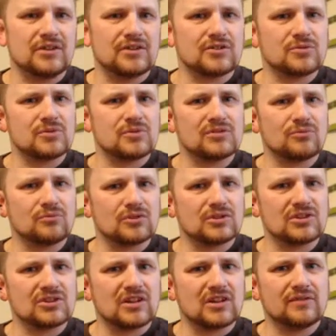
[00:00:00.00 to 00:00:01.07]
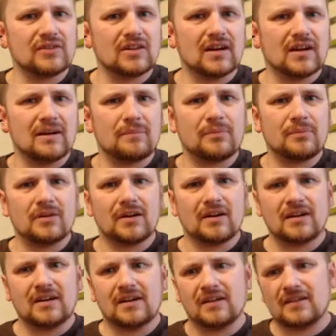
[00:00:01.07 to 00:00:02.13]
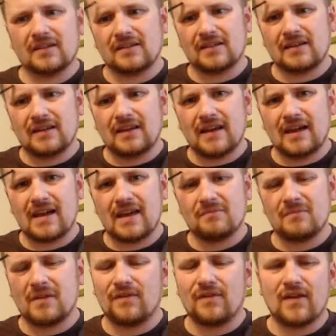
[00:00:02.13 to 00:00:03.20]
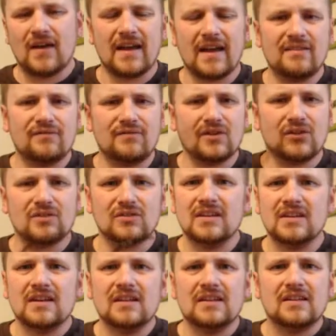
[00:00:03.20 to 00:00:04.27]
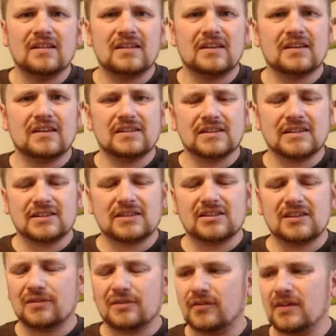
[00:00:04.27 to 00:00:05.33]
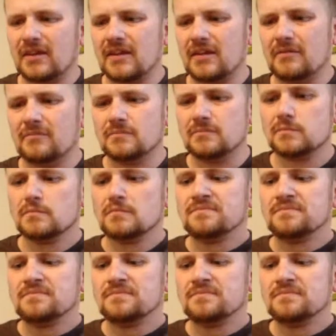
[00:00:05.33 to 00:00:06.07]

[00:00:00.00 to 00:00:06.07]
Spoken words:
ears were stuffed up, my head felt stuffy,